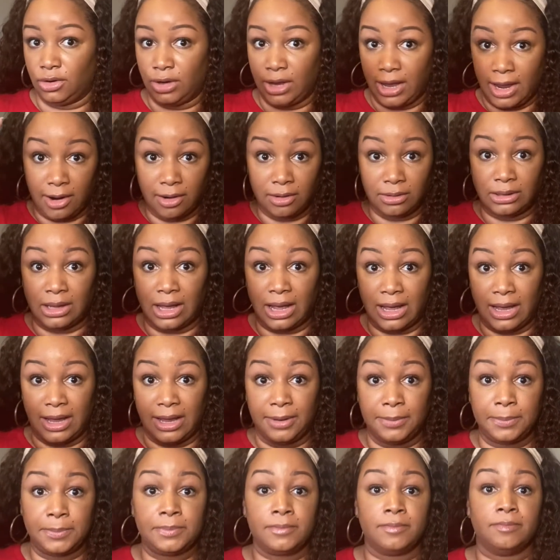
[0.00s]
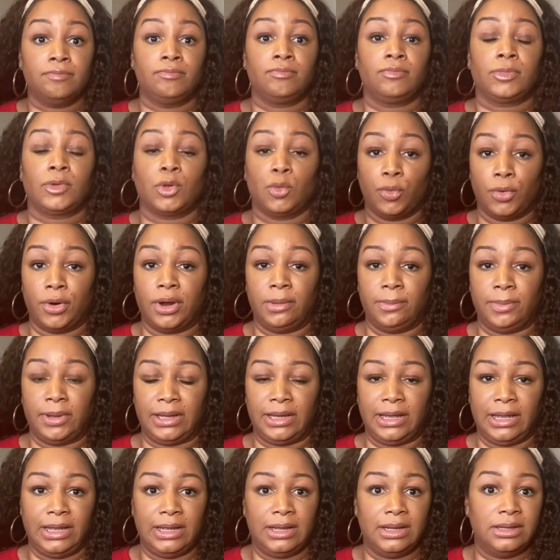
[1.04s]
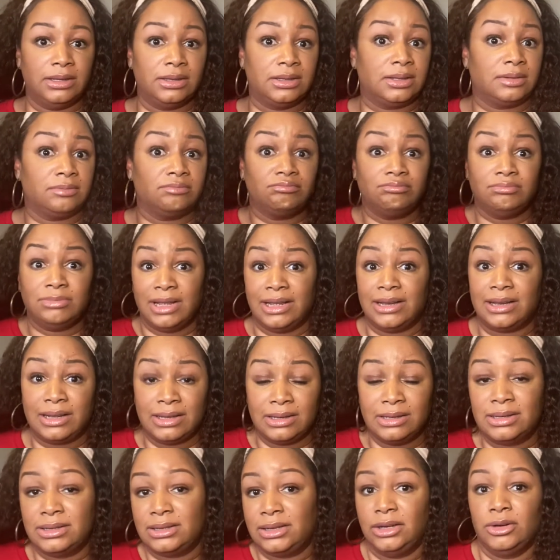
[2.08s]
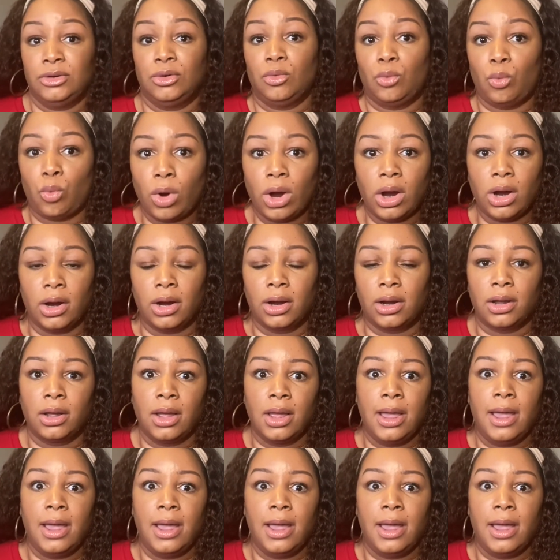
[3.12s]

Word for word: hairline where it begins, it can still work.